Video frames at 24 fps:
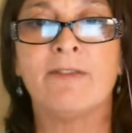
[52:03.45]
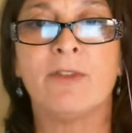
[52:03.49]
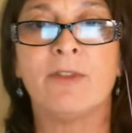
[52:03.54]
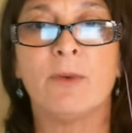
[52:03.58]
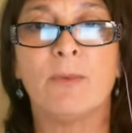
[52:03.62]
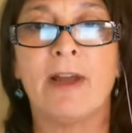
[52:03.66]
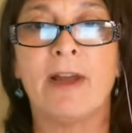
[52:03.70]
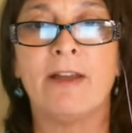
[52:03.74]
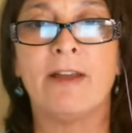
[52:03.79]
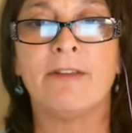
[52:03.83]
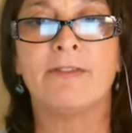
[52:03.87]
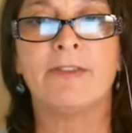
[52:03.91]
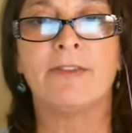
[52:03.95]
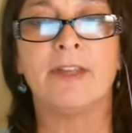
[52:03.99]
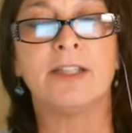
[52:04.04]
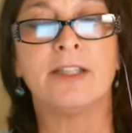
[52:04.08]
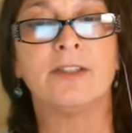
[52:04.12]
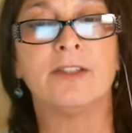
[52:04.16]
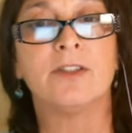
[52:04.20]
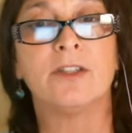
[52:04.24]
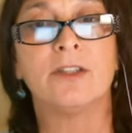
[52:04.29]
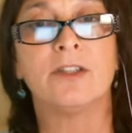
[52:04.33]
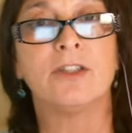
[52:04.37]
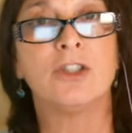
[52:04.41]
of the way
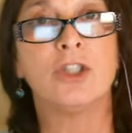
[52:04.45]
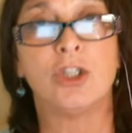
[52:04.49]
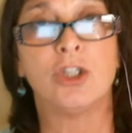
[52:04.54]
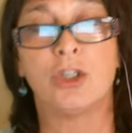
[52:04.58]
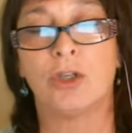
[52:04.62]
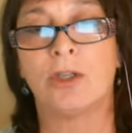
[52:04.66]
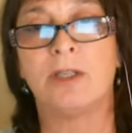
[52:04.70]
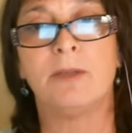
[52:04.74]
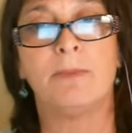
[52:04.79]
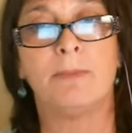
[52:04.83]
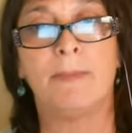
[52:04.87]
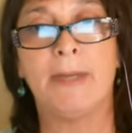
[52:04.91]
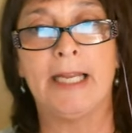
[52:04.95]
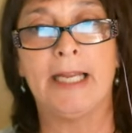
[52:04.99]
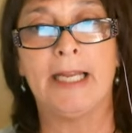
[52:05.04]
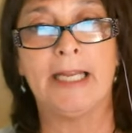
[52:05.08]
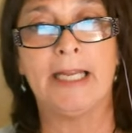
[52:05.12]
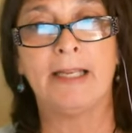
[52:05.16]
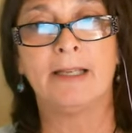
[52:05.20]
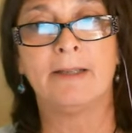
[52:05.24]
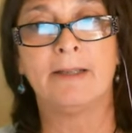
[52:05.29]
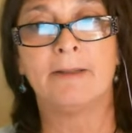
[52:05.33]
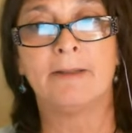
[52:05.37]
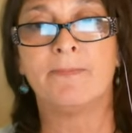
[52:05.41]
things should
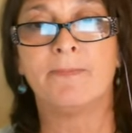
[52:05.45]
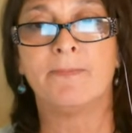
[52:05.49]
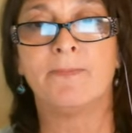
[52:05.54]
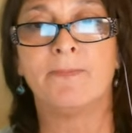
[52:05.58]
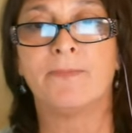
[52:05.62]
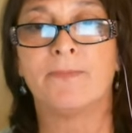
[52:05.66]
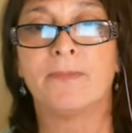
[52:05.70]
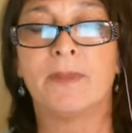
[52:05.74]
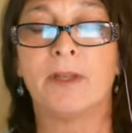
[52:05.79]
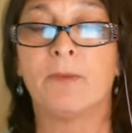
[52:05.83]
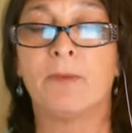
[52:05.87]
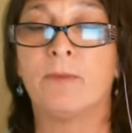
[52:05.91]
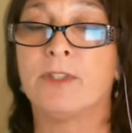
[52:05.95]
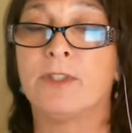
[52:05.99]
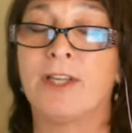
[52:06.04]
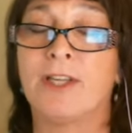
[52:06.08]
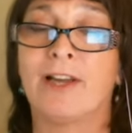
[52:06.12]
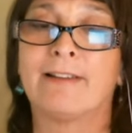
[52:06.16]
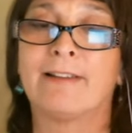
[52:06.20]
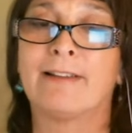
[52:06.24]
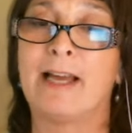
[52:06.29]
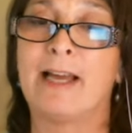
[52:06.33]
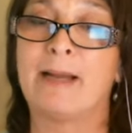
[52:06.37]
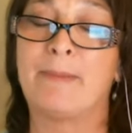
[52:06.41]
be. We'll
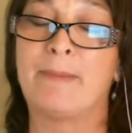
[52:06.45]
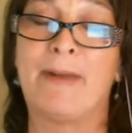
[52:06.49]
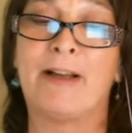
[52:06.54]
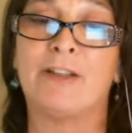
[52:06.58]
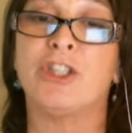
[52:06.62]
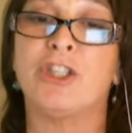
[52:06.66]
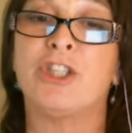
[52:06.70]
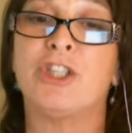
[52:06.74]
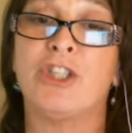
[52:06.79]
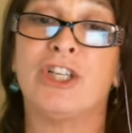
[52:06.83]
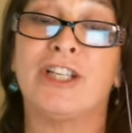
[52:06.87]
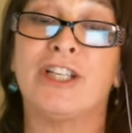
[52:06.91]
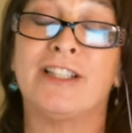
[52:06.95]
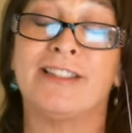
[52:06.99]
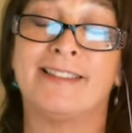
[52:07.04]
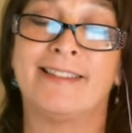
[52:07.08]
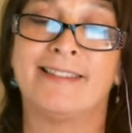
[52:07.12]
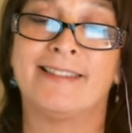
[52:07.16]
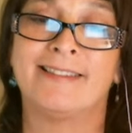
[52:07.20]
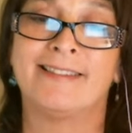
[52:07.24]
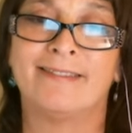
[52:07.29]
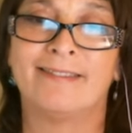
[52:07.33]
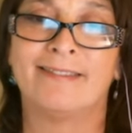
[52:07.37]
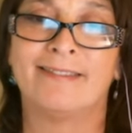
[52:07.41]
talk a lot about shoulds